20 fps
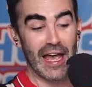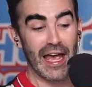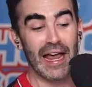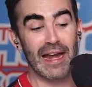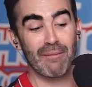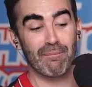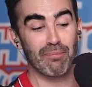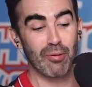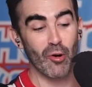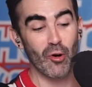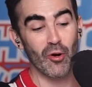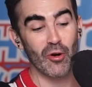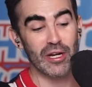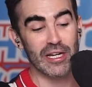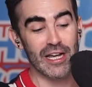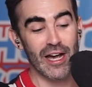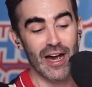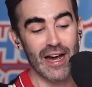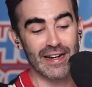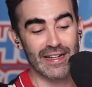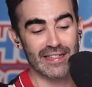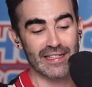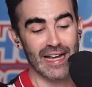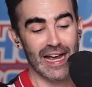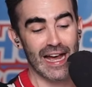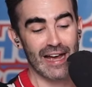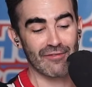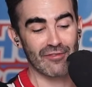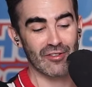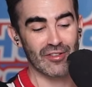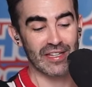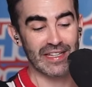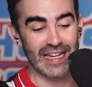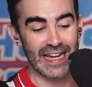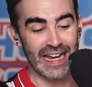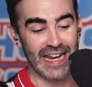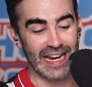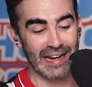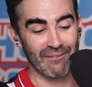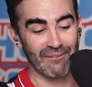And poor Giannis, after the
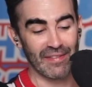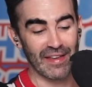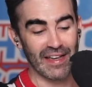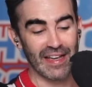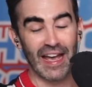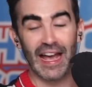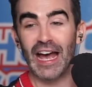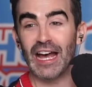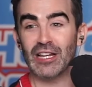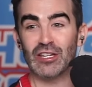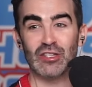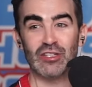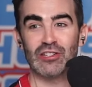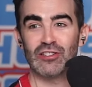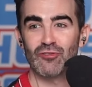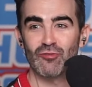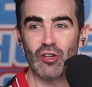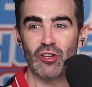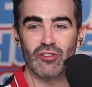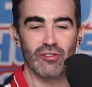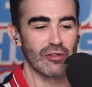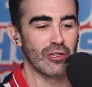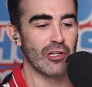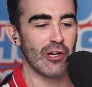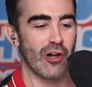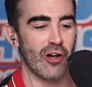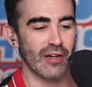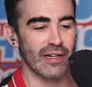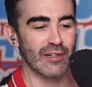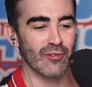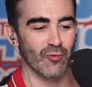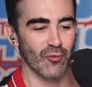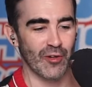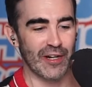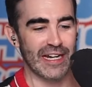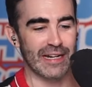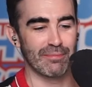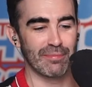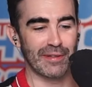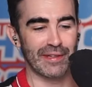game, has this long and
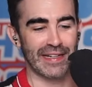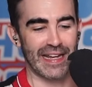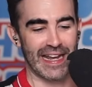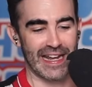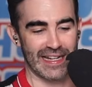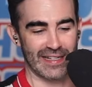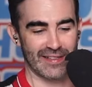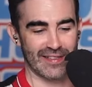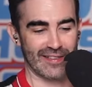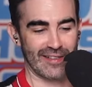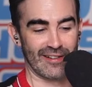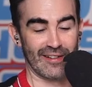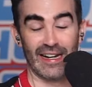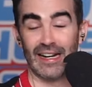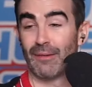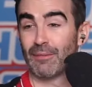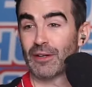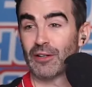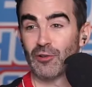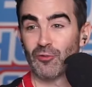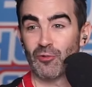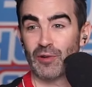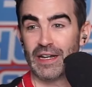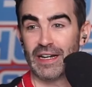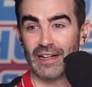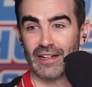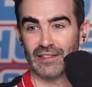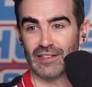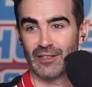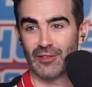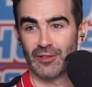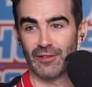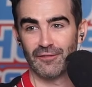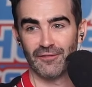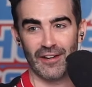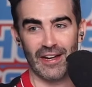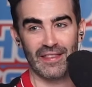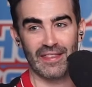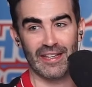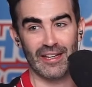rambling answer, and I'm going to read it because I couldn't
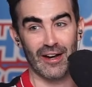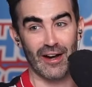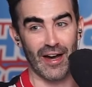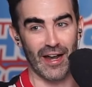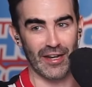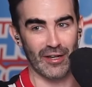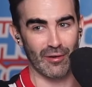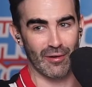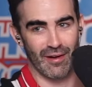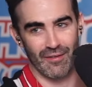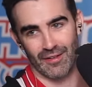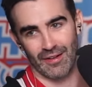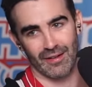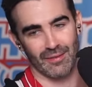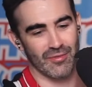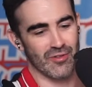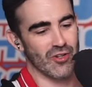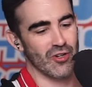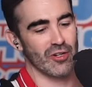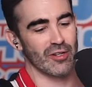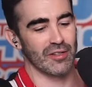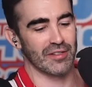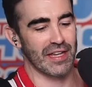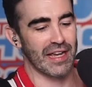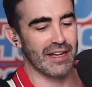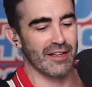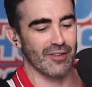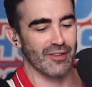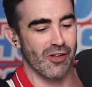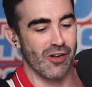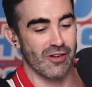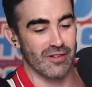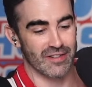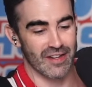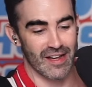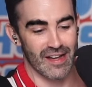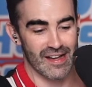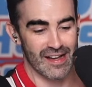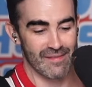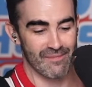find the audio of it, and I'm sure it'll take a long
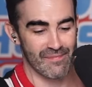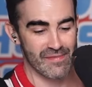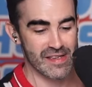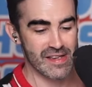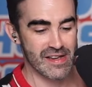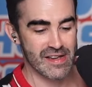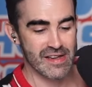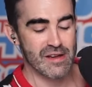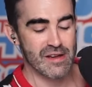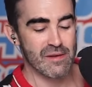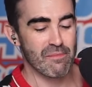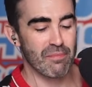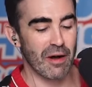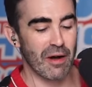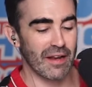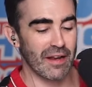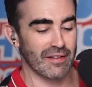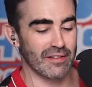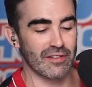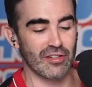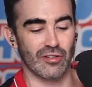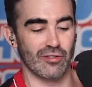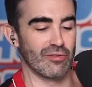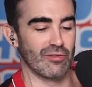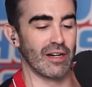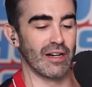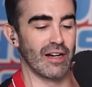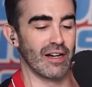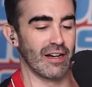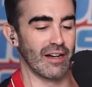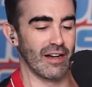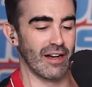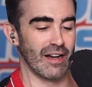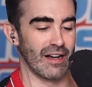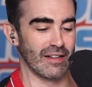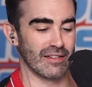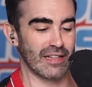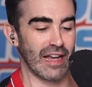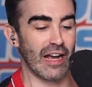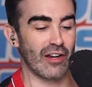time but to
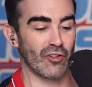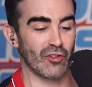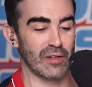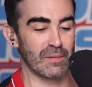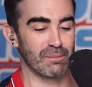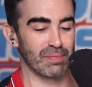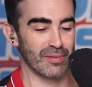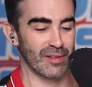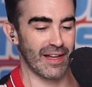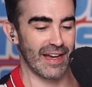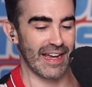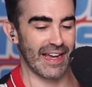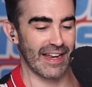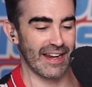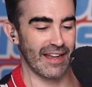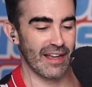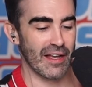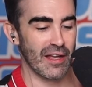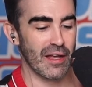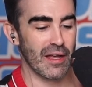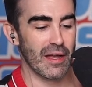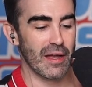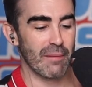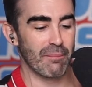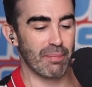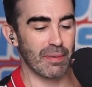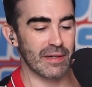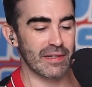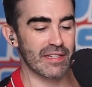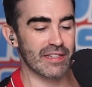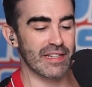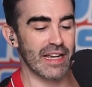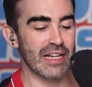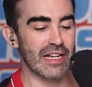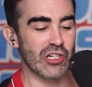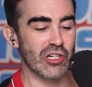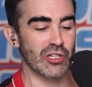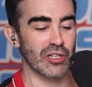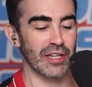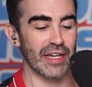actually play it. But
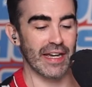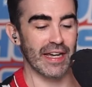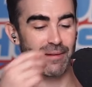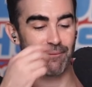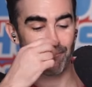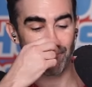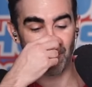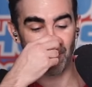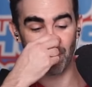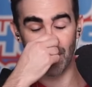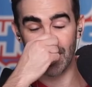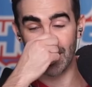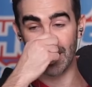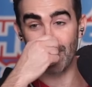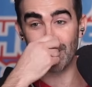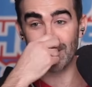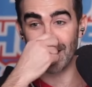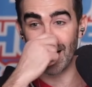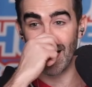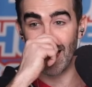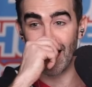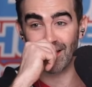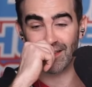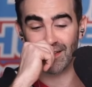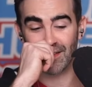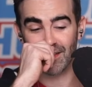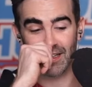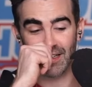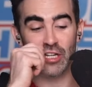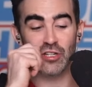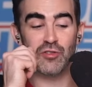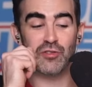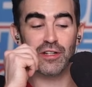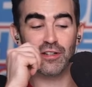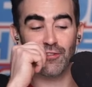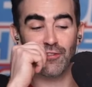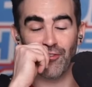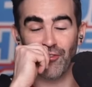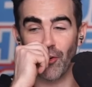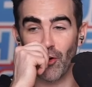essentially, when he was asked, can you
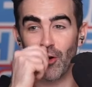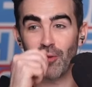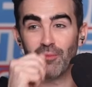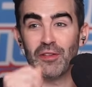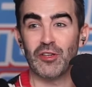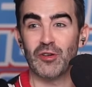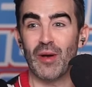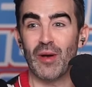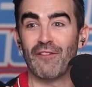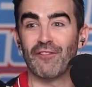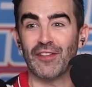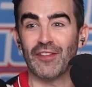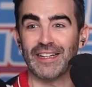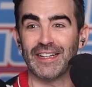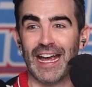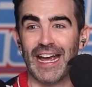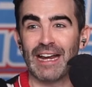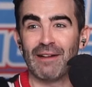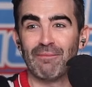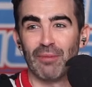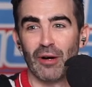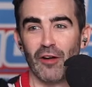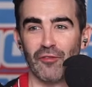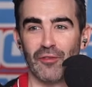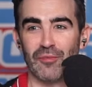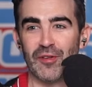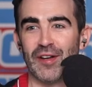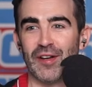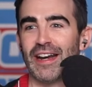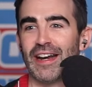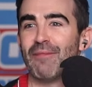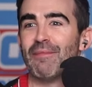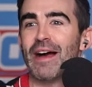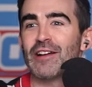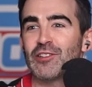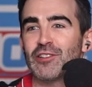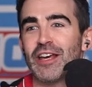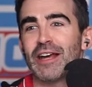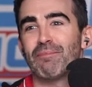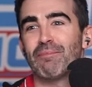confirm that you have the game ball from tonight?
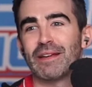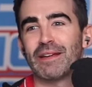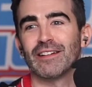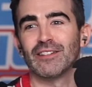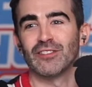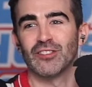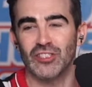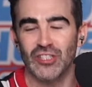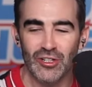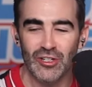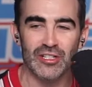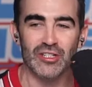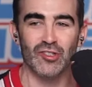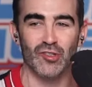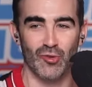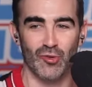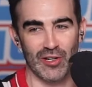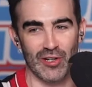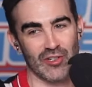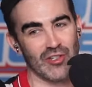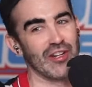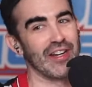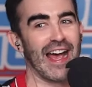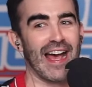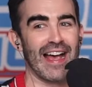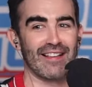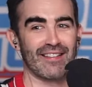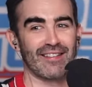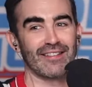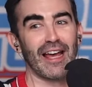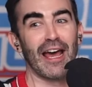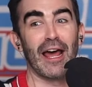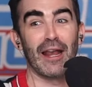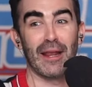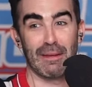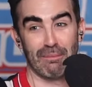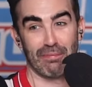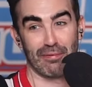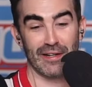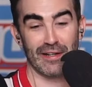Imagine that being a serious question asked at
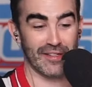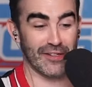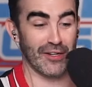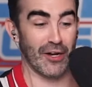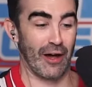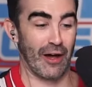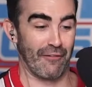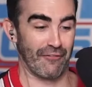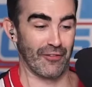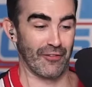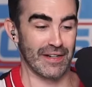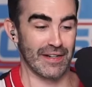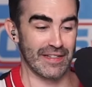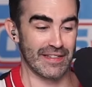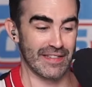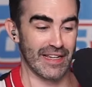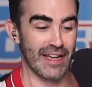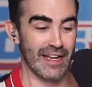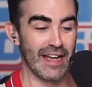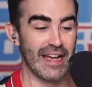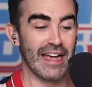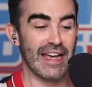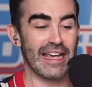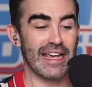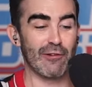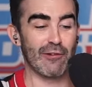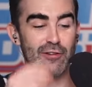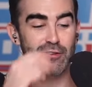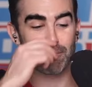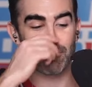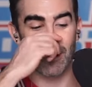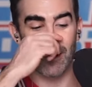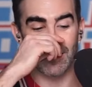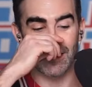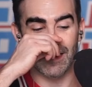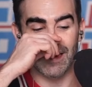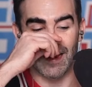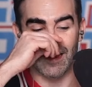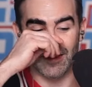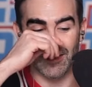a press conference. He
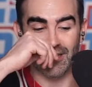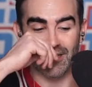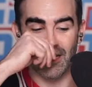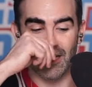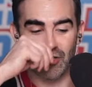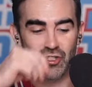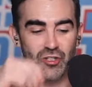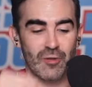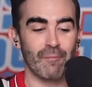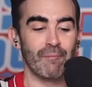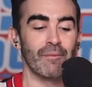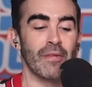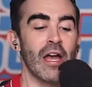responded as such.